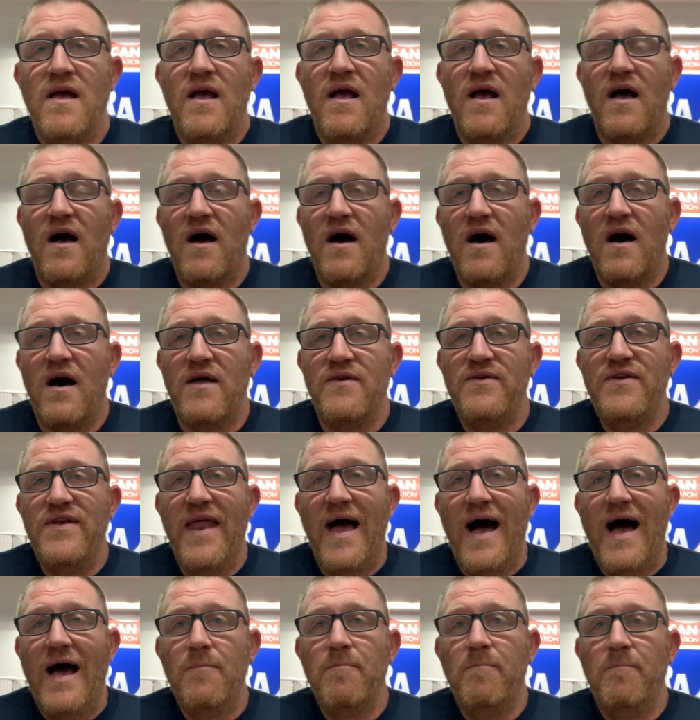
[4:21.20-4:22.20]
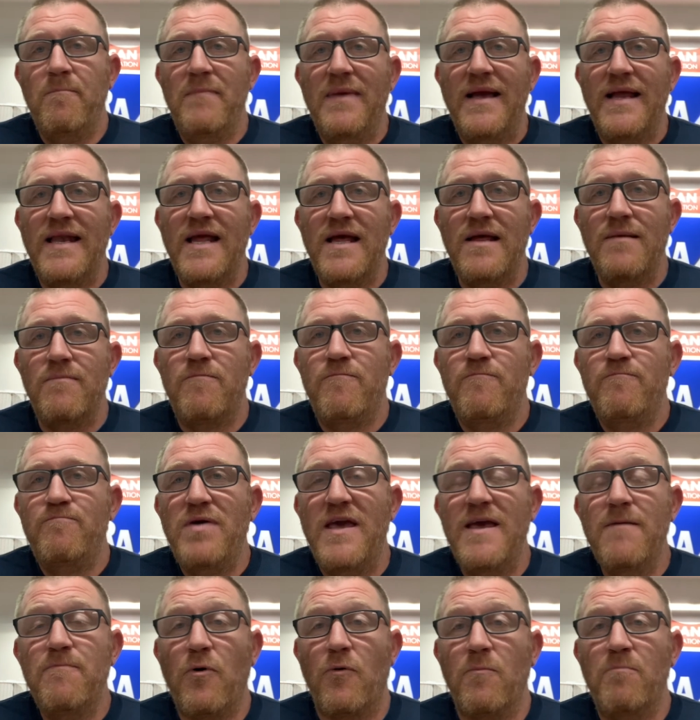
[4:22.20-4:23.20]
not many
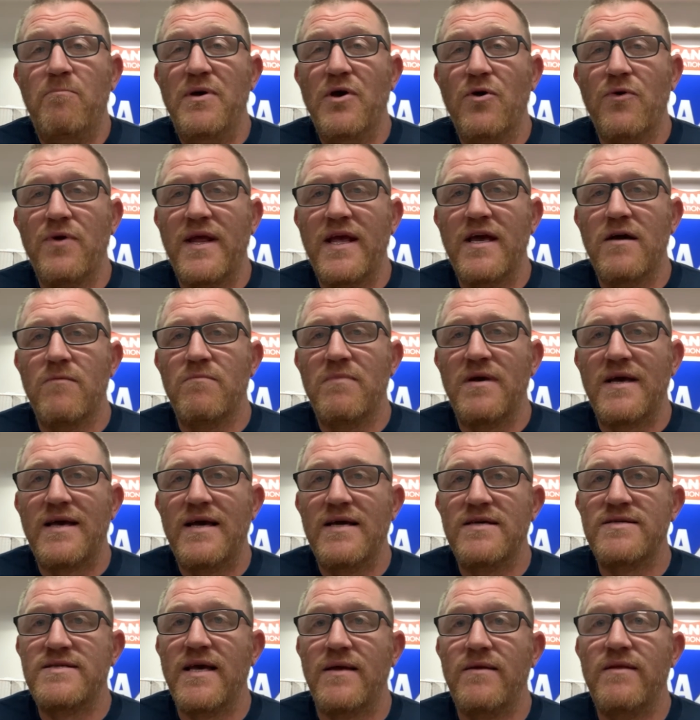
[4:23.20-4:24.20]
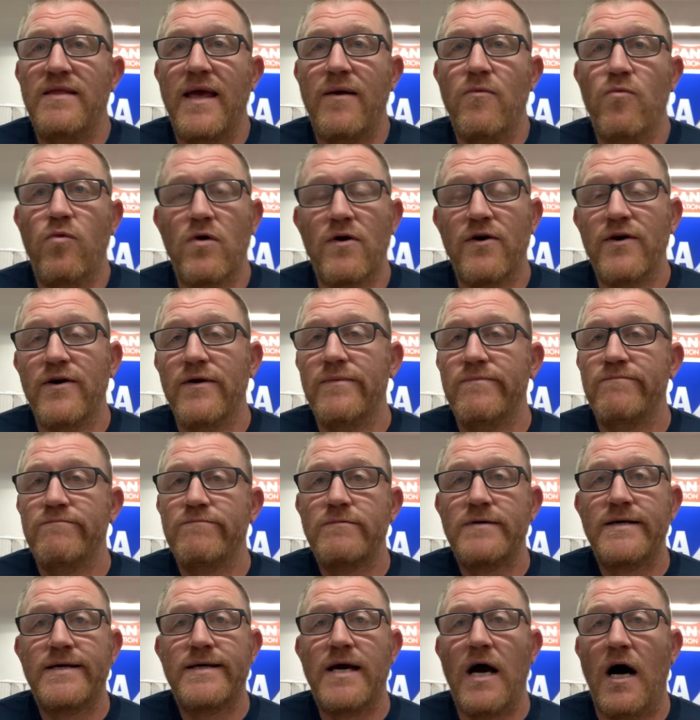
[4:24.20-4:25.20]
people building them because they were
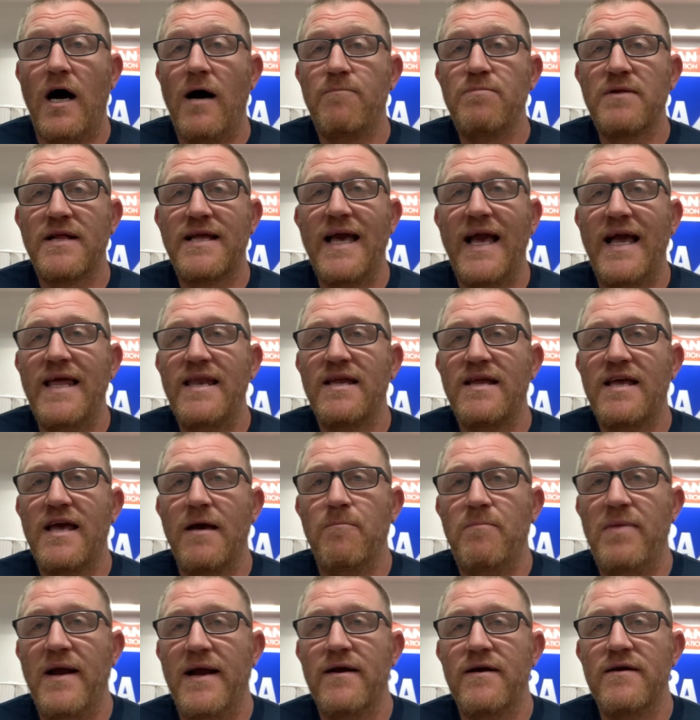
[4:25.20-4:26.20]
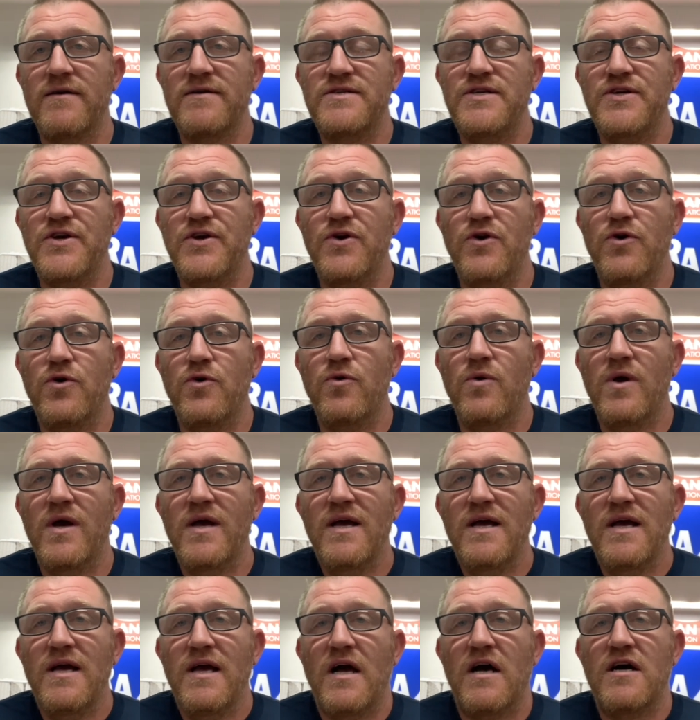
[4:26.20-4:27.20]
complicated compared to
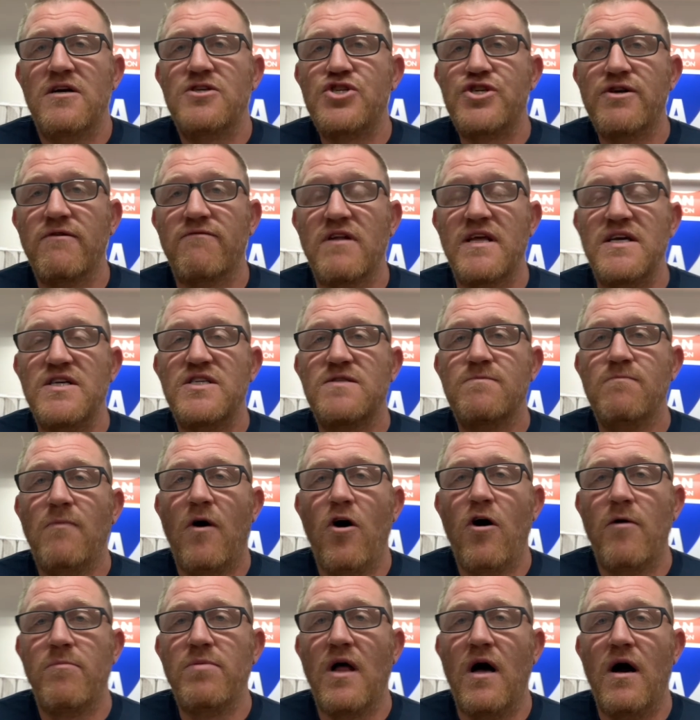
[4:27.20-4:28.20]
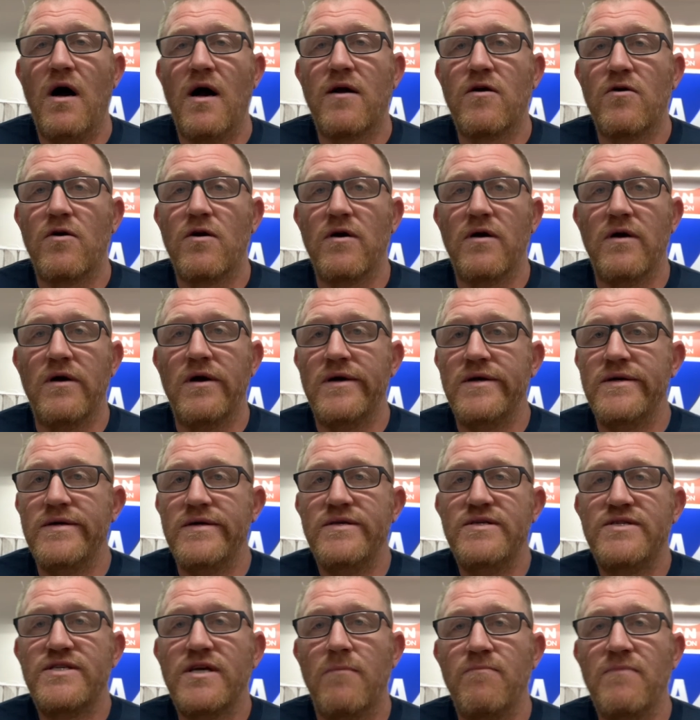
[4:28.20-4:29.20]
a Chevrolet small block or
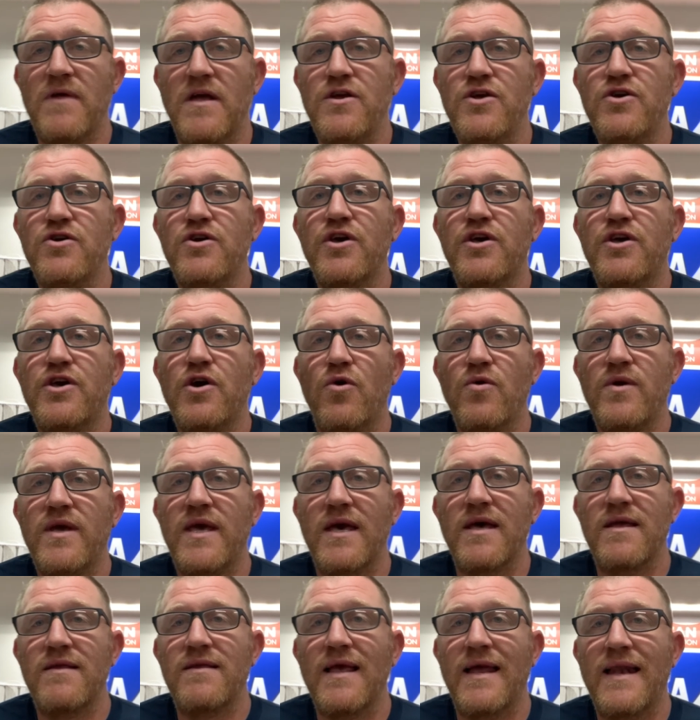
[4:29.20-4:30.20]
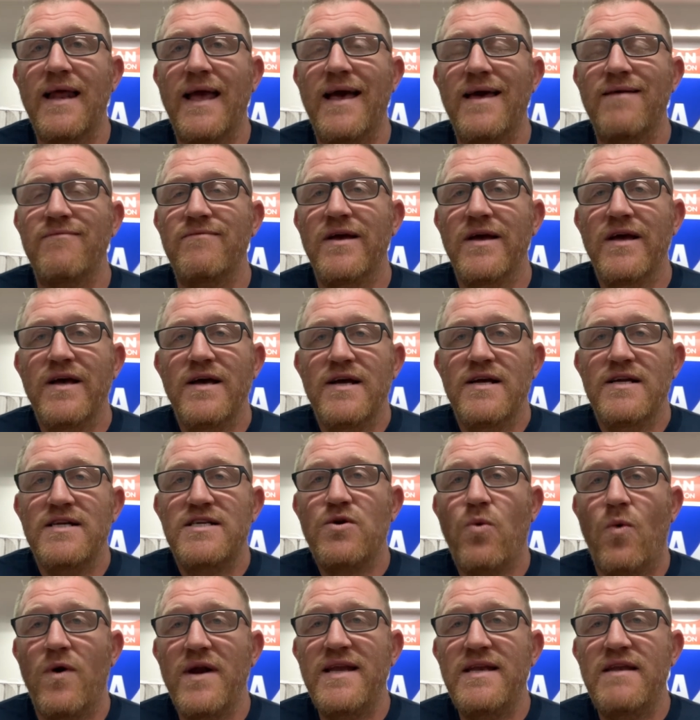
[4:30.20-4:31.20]
something that you could go get that had
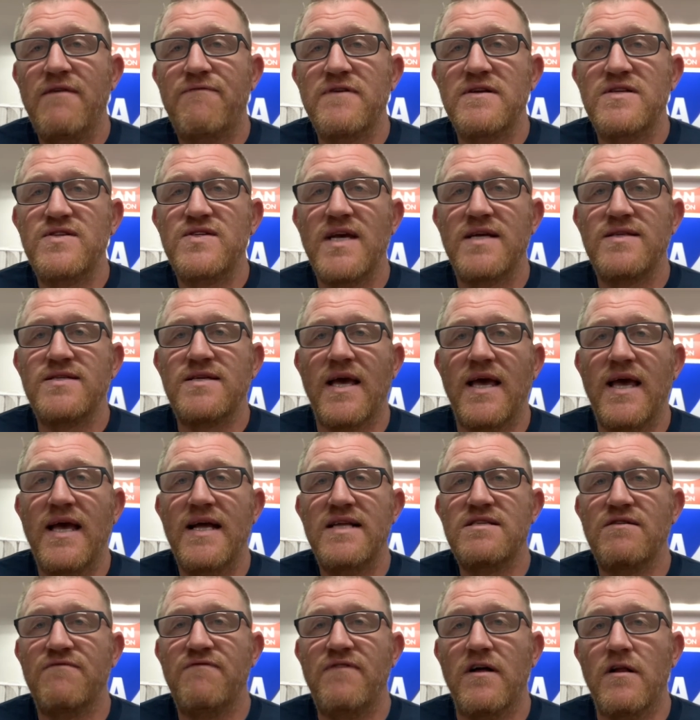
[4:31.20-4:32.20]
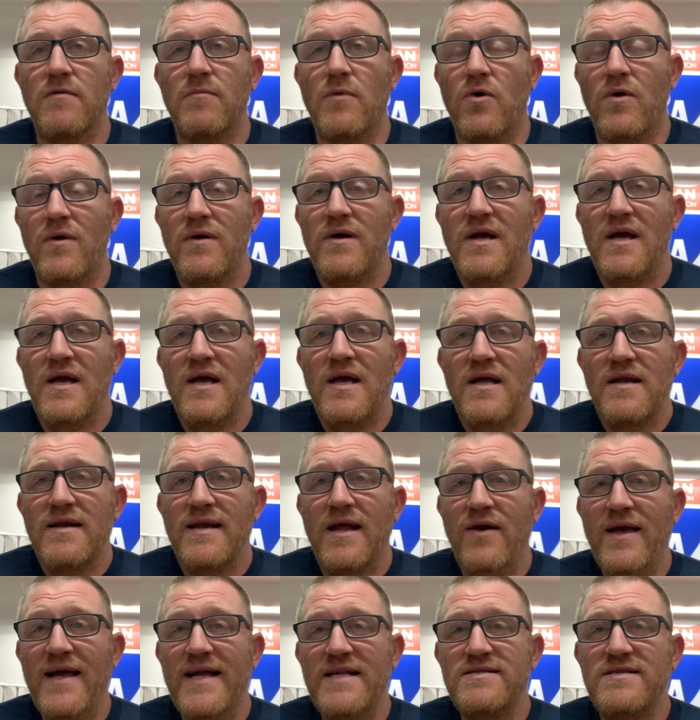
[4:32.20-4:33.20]
20 different sets of heads available.
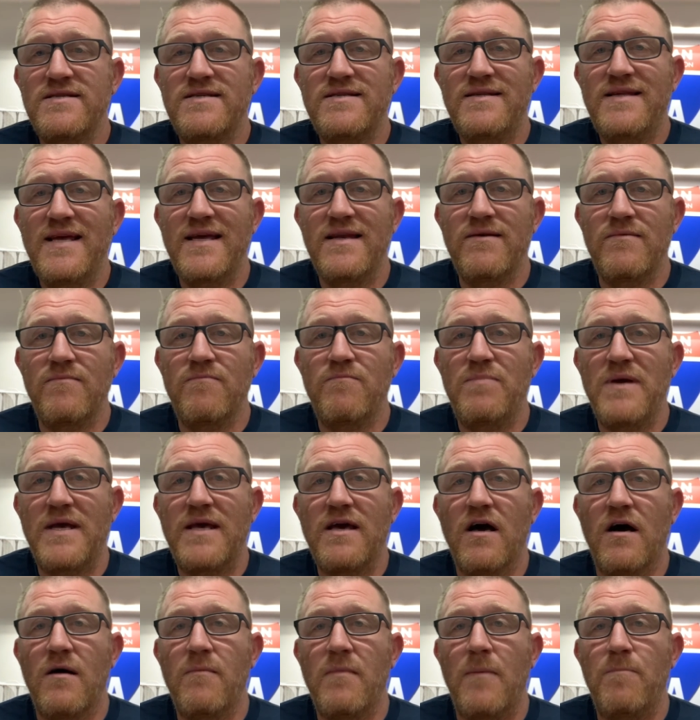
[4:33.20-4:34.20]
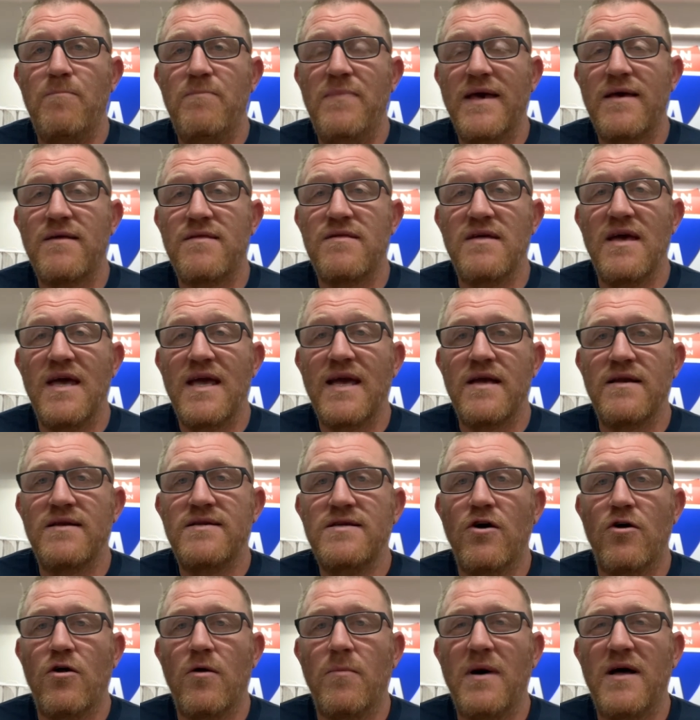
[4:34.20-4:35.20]
Now, heads didn't become a big thing
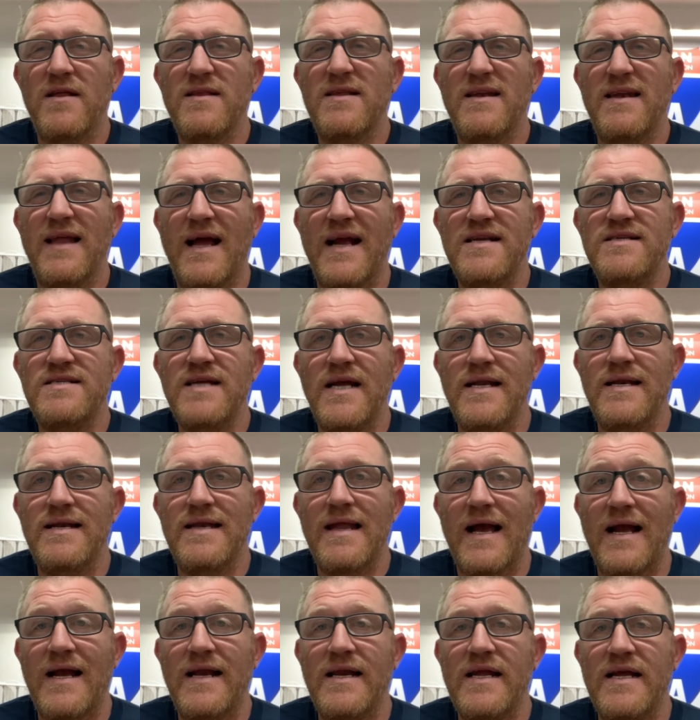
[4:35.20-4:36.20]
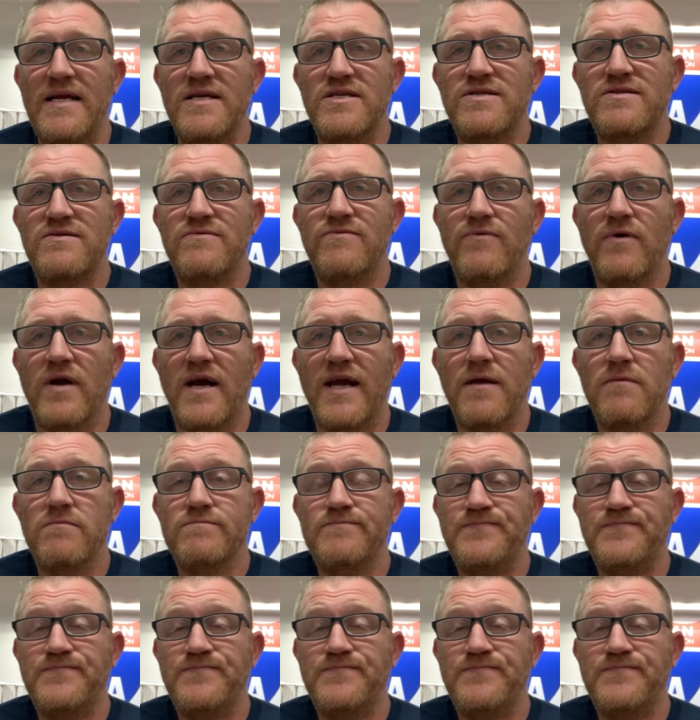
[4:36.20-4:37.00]
until about the 1990s, right?